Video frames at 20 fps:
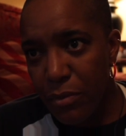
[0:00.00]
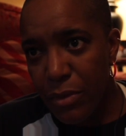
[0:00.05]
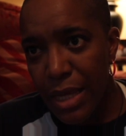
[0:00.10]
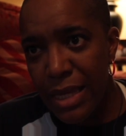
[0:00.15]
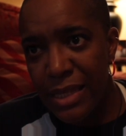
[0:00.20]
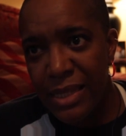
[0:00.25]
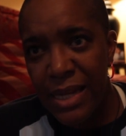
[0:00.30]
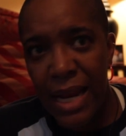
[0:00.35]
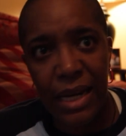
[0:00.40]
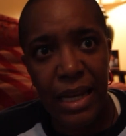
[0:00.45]

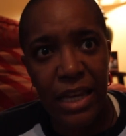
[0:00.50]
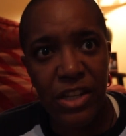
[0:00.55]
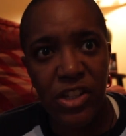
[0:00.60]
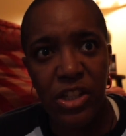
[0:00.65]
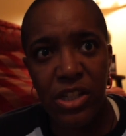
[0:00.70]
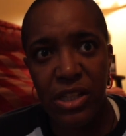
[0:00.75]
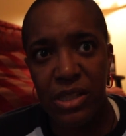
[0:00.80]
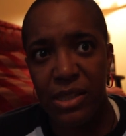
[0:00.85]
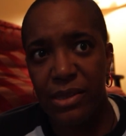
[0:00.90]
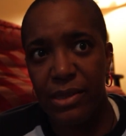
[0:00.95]
it's not like she
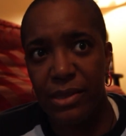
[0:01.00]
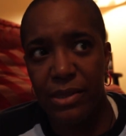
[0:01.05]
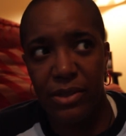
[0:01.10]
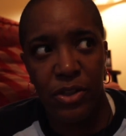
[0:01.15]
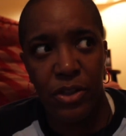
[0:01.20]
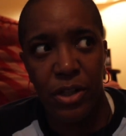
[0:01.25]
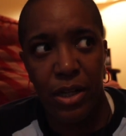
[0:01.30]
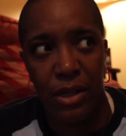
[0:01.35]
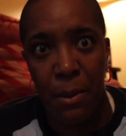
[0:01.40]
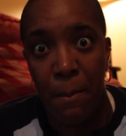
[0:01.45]
just
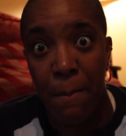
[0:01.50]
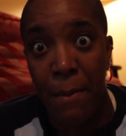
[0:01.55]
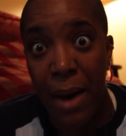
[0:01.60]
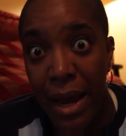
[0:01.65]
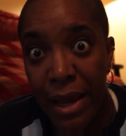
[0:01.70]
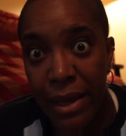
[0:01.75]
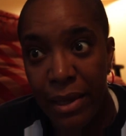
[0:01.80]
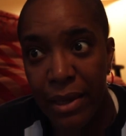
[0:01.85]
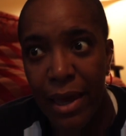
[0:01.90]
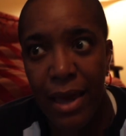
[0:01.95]
stood at a
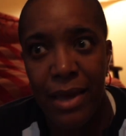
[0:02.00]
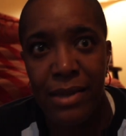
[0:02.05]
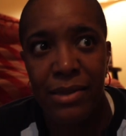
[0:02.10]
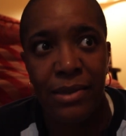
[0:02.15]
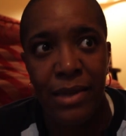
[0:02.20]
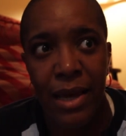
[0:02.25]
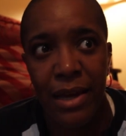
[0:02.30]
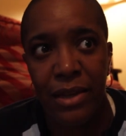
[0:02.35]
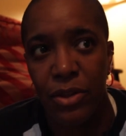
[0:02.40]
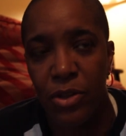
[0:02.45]
mic and
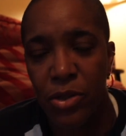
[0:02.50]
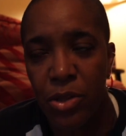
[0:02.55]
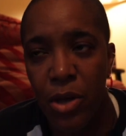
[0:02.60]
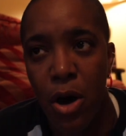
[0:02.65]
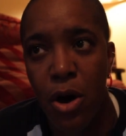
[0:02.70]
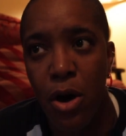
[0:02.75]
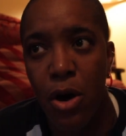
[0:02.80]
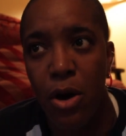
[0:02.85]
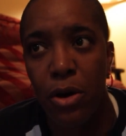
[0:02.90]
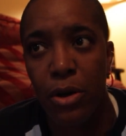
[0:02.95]
sang the
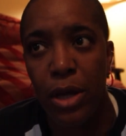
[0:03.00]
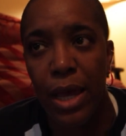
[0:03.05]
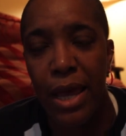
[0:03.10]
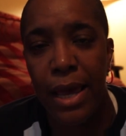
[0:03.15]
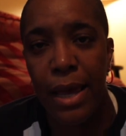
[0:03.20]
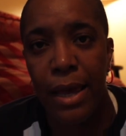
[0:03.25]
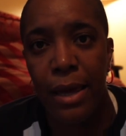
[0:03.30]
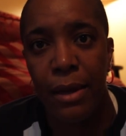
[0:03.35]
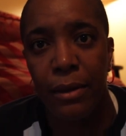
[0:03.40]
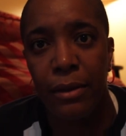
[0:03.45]
song
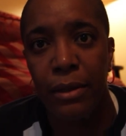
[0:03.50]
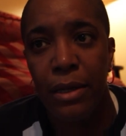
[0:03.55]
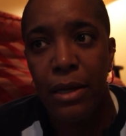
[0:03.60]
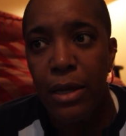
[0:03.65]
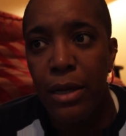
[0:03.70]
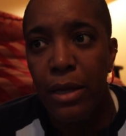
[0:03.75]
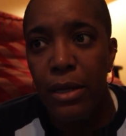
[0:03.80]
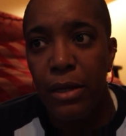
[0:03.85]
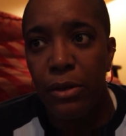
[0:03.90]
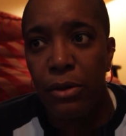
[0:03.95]
and
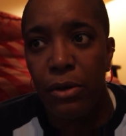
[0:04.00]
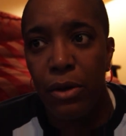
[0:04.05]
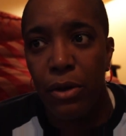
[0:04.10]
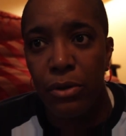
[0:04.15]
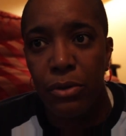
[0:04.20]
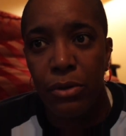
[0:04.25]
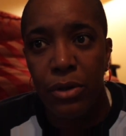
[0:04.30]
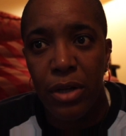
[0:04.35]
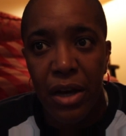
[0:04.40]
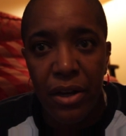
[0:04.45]
you know
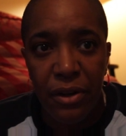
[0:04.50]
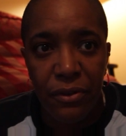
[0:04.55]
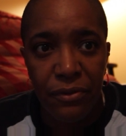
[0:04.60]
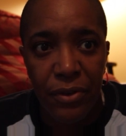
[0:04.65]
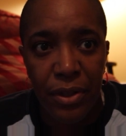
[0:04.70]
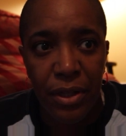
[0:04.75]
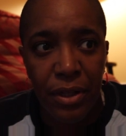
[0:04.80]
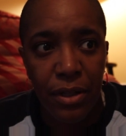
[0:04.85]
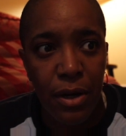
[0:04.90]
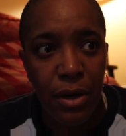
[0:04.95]
you cut a
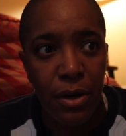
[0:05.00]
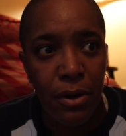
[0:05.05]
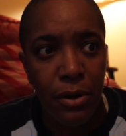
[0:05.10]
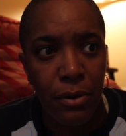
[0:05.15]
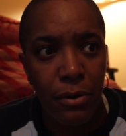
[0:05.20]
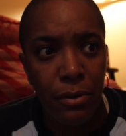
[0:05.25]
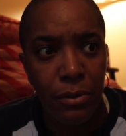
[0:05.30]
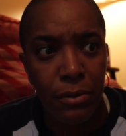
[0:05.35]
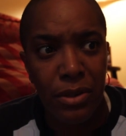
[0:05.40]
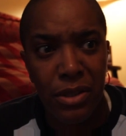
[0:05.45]

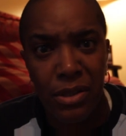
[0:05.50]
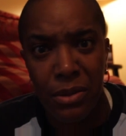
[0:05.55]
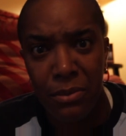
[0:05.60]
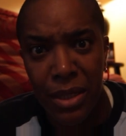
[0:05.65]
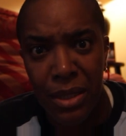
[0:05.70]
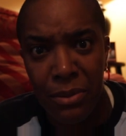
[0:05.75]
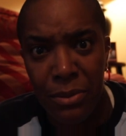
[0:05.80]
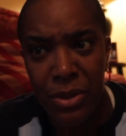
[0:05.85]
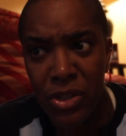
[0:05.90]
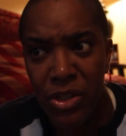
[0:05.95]
video with some
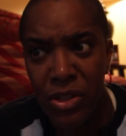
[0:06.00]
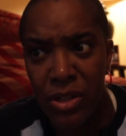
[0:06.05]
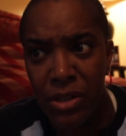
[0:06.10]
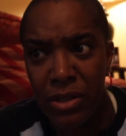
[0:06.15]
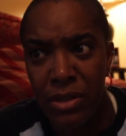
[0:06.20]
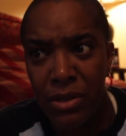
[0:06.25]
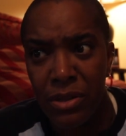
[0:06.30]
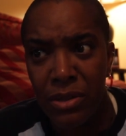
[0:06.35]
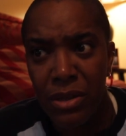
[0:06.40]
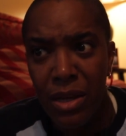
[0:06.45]

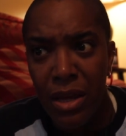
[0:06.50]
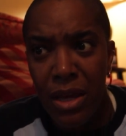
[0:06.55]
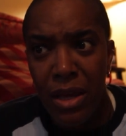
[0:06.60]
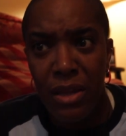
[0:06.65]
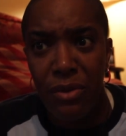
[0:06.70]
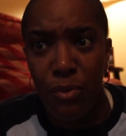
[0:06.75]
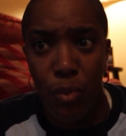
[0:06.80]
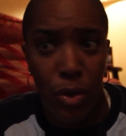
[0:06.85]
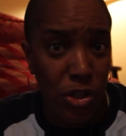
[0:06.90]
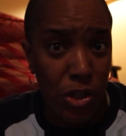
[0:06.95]
images
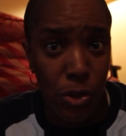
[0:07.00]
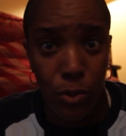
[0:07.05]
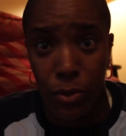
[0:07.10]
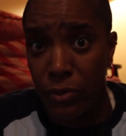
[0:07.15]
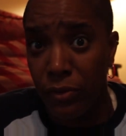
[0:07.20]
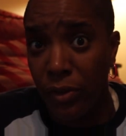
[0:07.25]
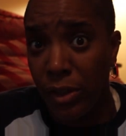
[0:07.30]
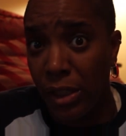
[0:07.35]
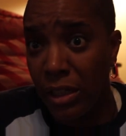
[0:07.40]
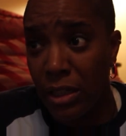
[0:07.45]
where she was
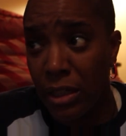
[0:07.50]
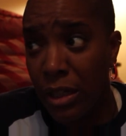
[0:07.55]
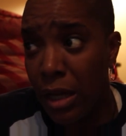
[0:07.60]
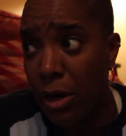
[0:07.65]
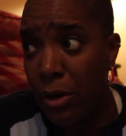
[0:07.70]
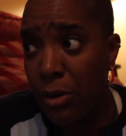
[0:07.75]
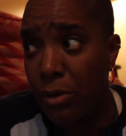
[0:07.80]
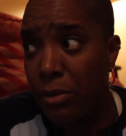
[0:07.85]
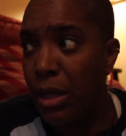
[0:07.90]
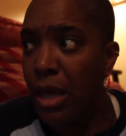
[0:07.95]
fully
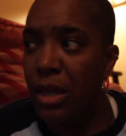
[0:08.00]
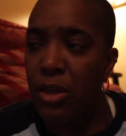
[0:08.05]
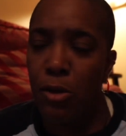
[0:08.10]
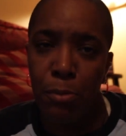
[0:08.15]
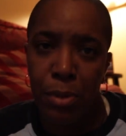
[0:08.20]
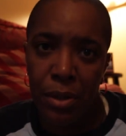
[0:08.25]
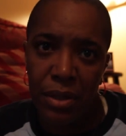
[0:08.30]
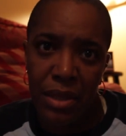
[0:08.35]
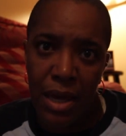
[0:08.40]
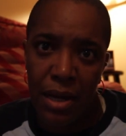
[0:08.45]
clothed and you
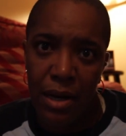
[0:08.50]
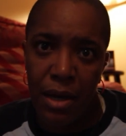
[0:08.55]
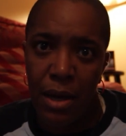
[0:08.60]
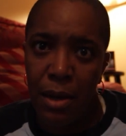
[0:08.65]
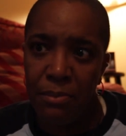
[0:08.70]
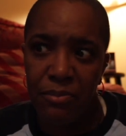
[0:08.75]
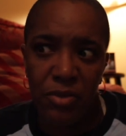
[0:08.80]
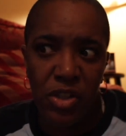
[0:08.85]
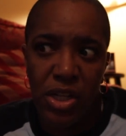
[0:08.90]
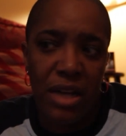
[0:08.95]
put that
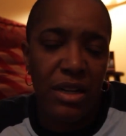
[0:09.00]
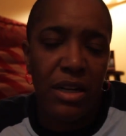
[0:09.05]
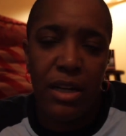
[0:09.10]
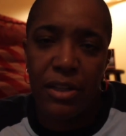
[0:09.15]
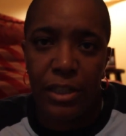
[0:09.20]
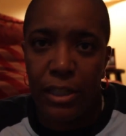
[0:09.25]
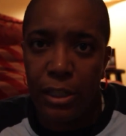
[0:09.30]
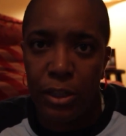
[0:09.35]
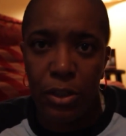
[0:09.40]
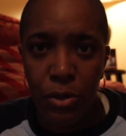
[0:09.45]
up she had
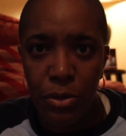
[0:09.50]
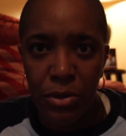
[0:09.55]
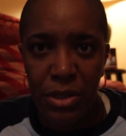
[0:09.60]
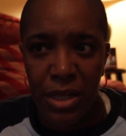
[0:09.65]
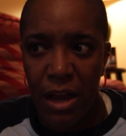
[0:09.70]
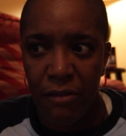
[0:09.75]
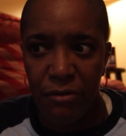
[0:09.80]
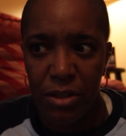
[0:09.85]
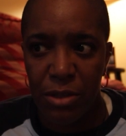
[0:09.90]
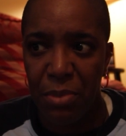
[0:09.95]
nothing to lose in
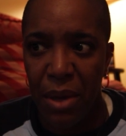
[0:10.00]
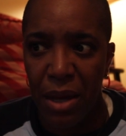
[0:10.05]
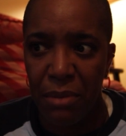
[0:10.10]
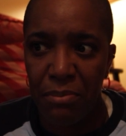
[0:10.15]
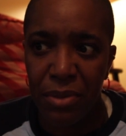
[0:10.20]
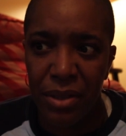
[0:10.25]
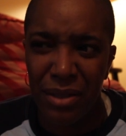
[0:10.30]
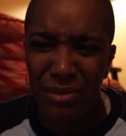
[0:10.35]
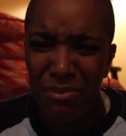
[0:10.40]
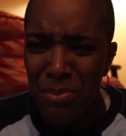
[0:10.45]
that
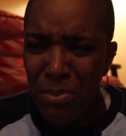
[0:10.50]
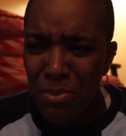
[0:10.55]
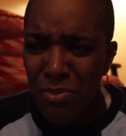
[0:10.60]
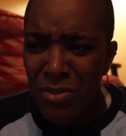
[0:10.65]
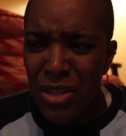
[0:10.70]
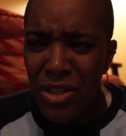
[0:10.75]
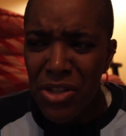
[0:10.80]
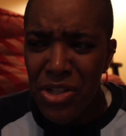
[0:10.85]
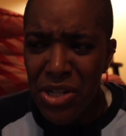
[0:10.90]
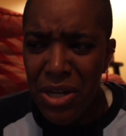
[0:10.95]
respect but
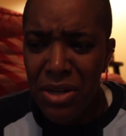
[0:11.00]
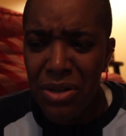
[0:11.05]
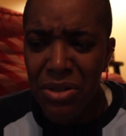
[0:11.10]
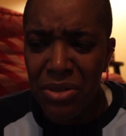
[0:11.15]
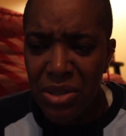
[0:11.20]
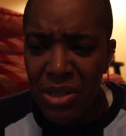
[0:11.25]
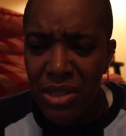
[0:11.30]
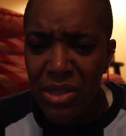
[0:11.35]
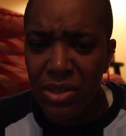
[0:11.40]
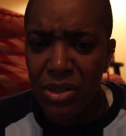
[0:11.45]
she and her
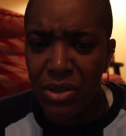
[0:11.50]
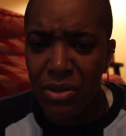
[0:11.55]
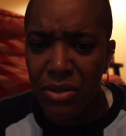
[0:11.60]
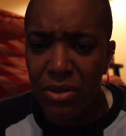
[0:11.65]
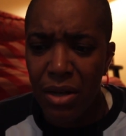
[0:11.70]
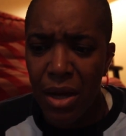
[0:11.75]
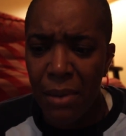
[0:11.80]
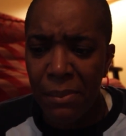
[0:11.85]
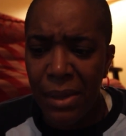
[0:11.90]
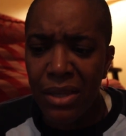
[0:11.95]

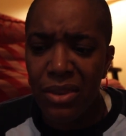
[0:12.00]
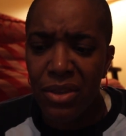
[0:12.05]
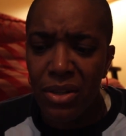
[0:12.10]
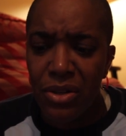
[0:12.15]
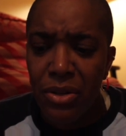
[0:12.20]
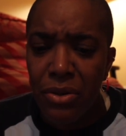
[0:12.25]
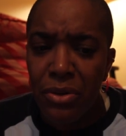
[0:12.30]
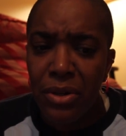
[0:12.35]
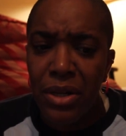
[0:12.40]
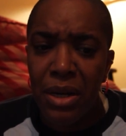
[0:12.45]
sister i mean the
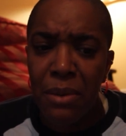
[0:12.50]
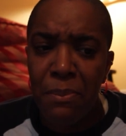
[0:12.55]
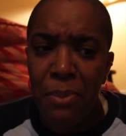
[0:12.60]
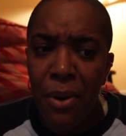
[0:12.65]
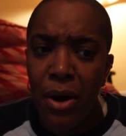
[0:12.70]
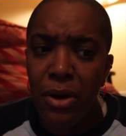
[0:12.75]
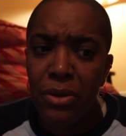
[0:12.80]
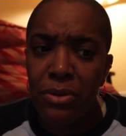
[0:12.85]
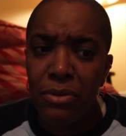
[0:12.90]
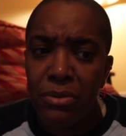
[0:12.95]
nudity
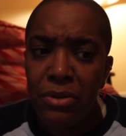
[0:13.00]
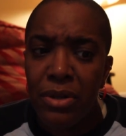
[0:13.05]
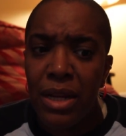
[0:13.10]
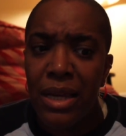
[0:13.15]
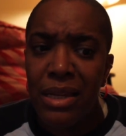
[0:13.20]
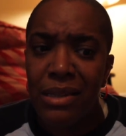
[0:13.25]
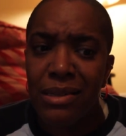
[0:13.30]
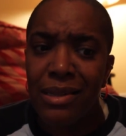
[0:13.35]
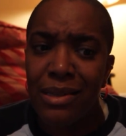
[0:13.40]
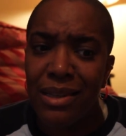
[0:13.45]
part you
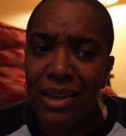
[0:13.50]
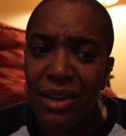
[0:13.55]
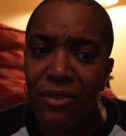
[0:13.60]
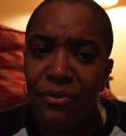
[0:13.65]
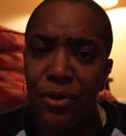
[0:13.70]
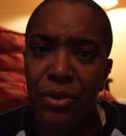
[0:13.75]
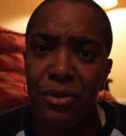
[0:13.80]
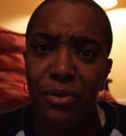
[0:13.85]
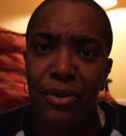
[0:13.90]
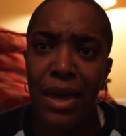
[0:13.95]
needed to
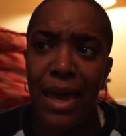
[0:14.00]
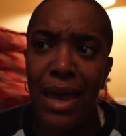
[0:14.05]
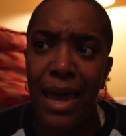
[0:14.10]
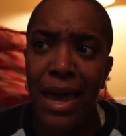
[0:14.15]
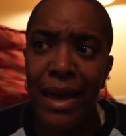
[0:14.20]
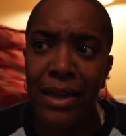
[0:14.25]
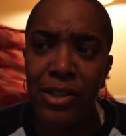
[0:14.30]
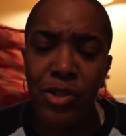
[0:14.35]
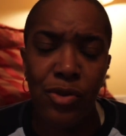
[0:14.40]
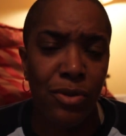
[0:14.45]
give her that
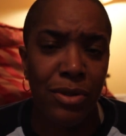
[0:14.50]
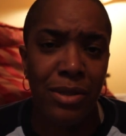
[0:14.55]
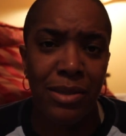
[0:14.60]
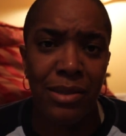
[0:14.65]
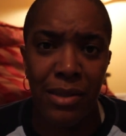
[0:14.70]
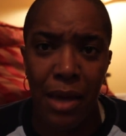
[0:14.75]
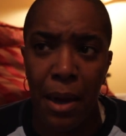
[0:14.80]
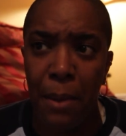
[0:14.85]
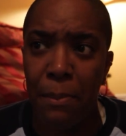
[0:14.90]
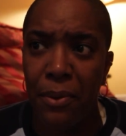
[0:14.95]
extra
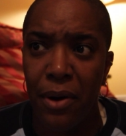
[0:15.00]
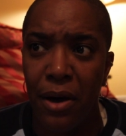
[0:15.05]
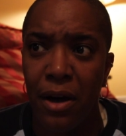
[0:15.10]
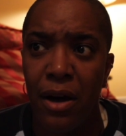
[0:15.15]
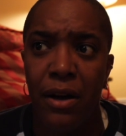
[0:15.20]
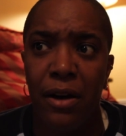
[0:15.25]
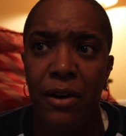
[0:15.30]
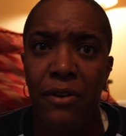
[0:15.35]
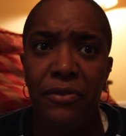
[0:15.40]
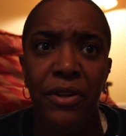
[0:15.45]
step
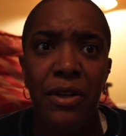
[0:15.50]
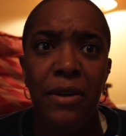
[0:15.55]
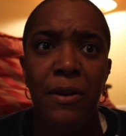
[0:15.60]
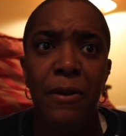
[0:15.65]
of